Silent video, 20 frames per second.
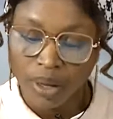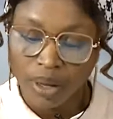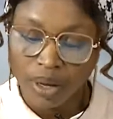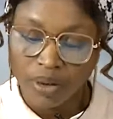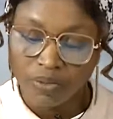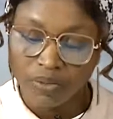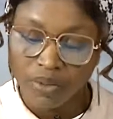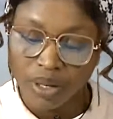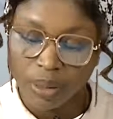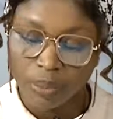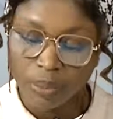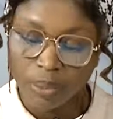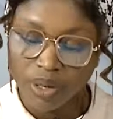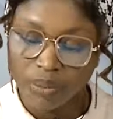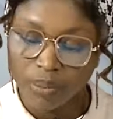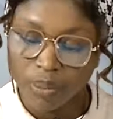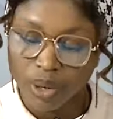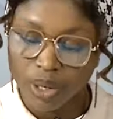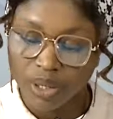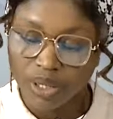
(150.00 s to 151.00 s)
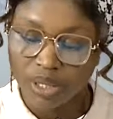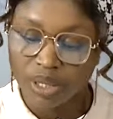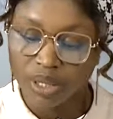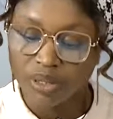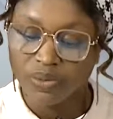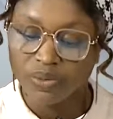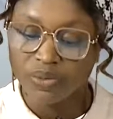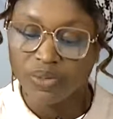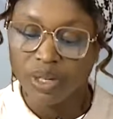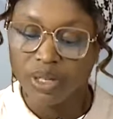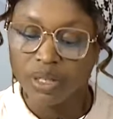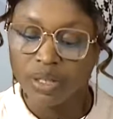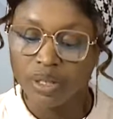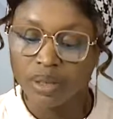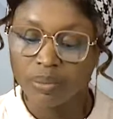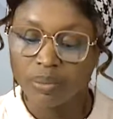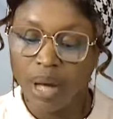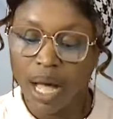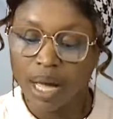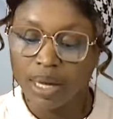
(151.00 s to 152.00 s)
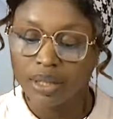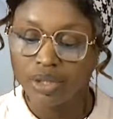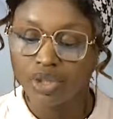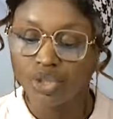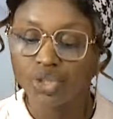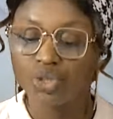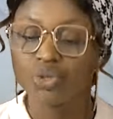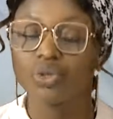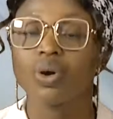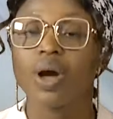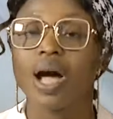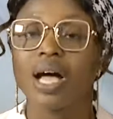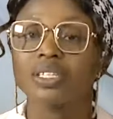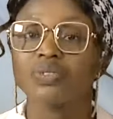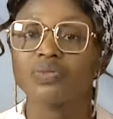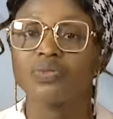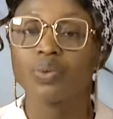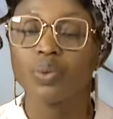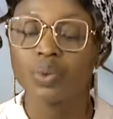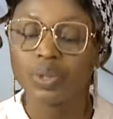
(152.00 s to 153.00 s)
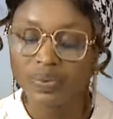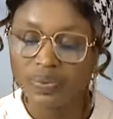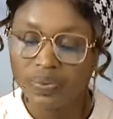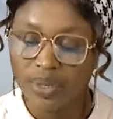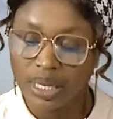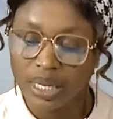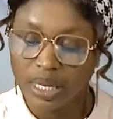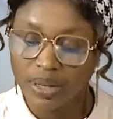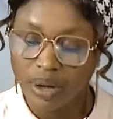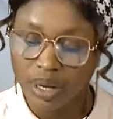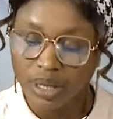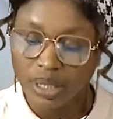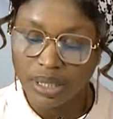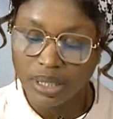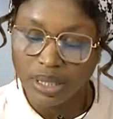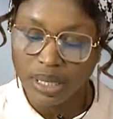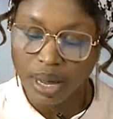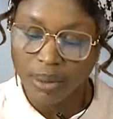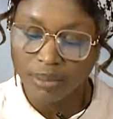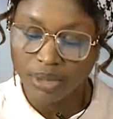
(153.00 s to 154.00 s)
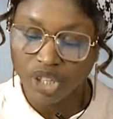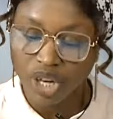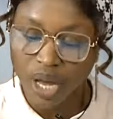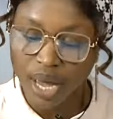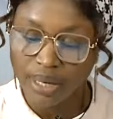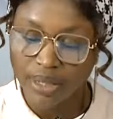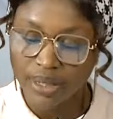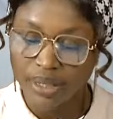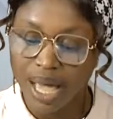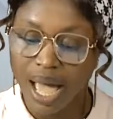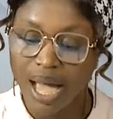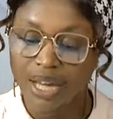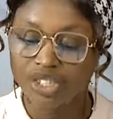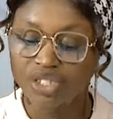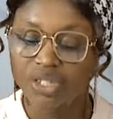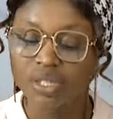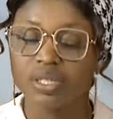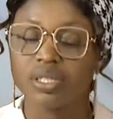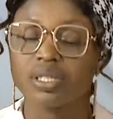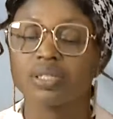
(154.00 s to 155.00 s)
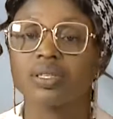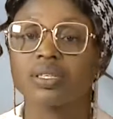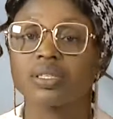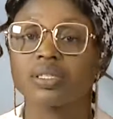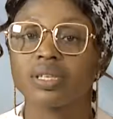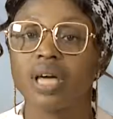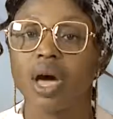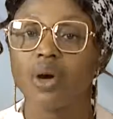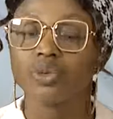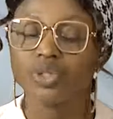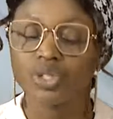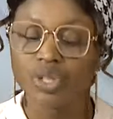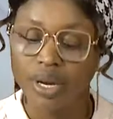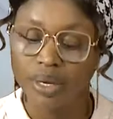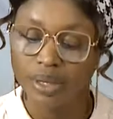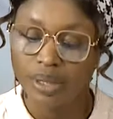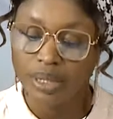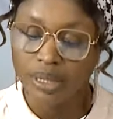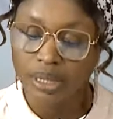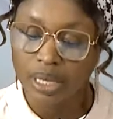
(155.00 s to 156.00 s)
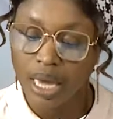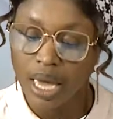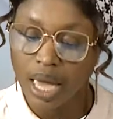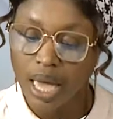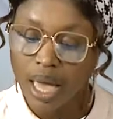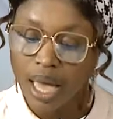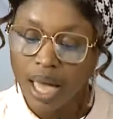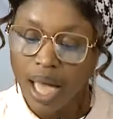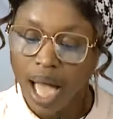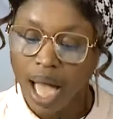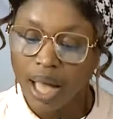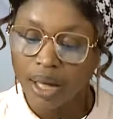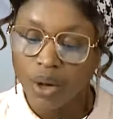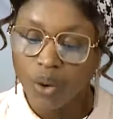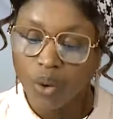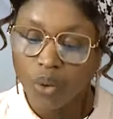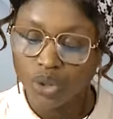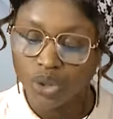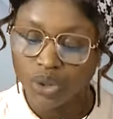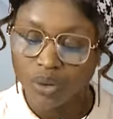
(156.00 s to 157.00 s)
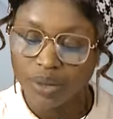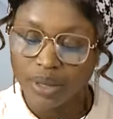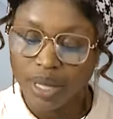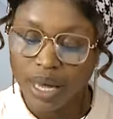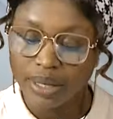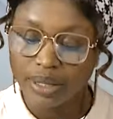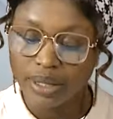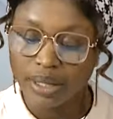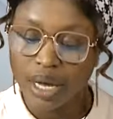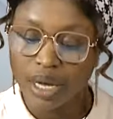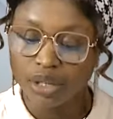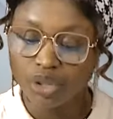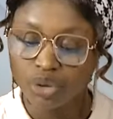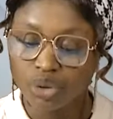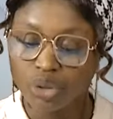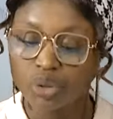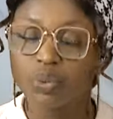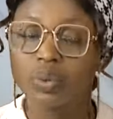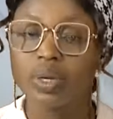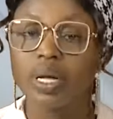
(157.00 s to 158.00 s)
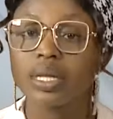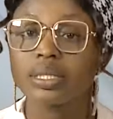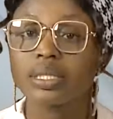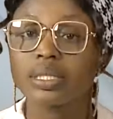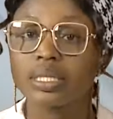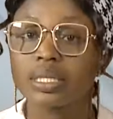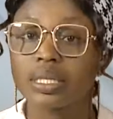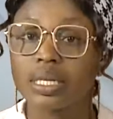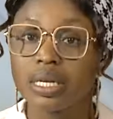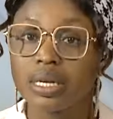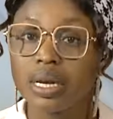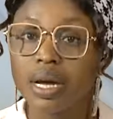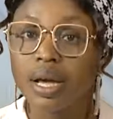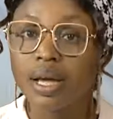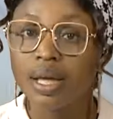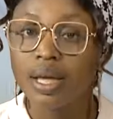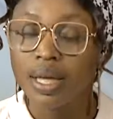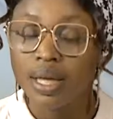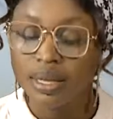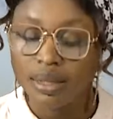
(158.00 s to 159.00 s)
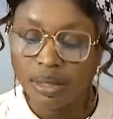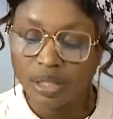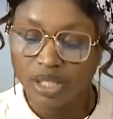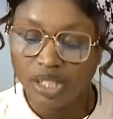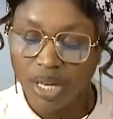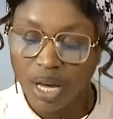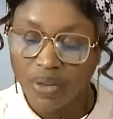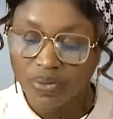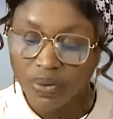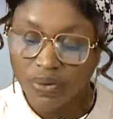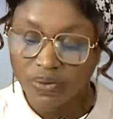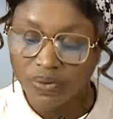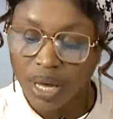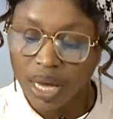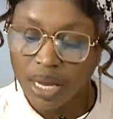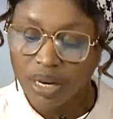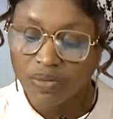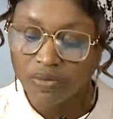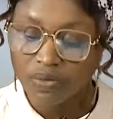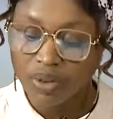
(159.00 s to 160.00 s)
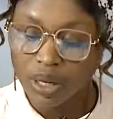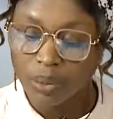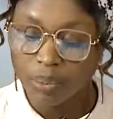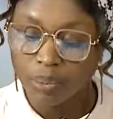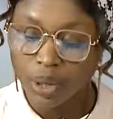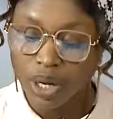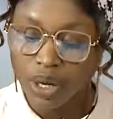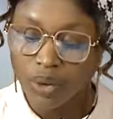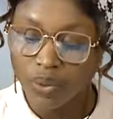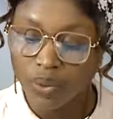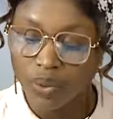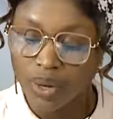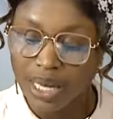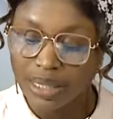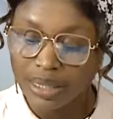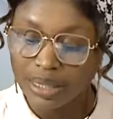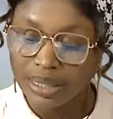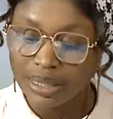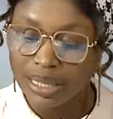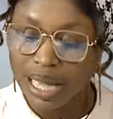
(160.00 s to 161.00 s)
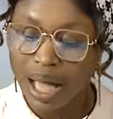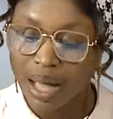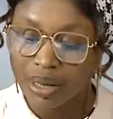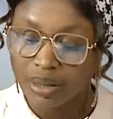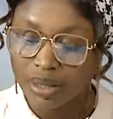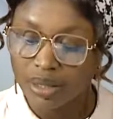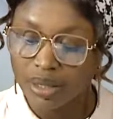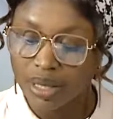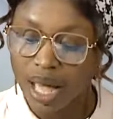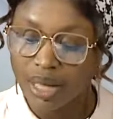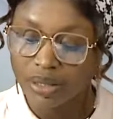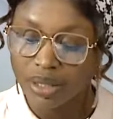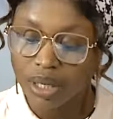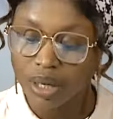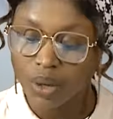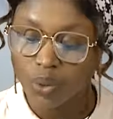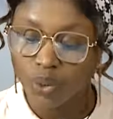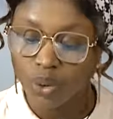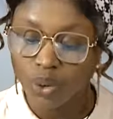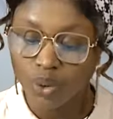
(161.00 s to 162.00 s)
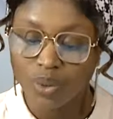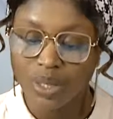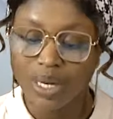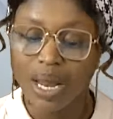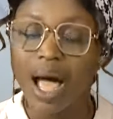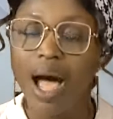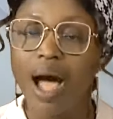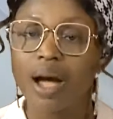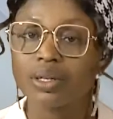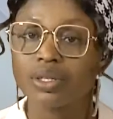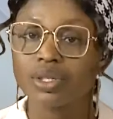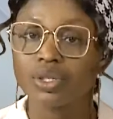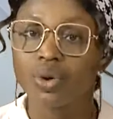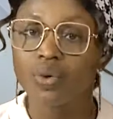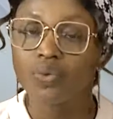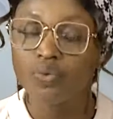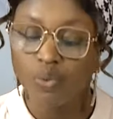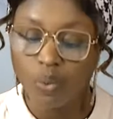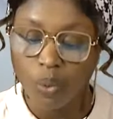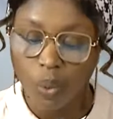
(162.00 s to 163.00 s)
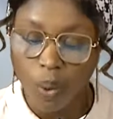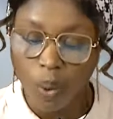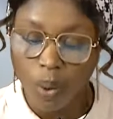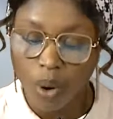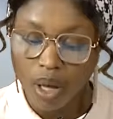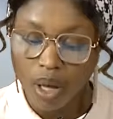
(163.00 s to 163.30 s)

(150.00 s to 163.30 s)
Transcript: Philippine President Ferdinand Marcos Jr. has forcefully condemned China's actions in the South China Sea and cautioned that his country will consider the death of any Filipino as it stands as close to an act of war.